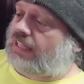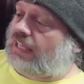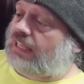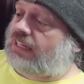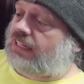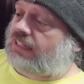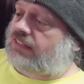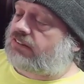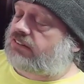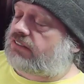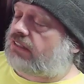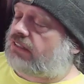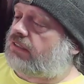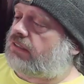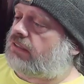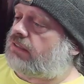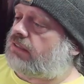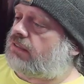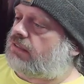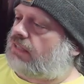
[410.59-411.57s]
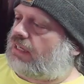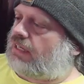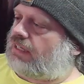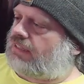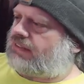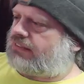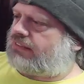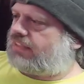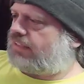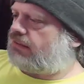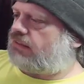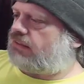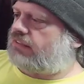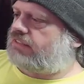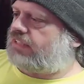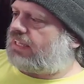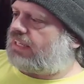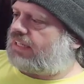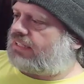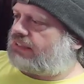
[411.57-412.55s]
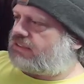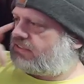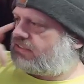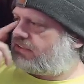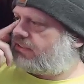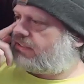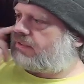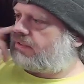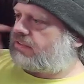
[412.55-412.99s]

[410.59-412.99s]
'80s had the tail attached.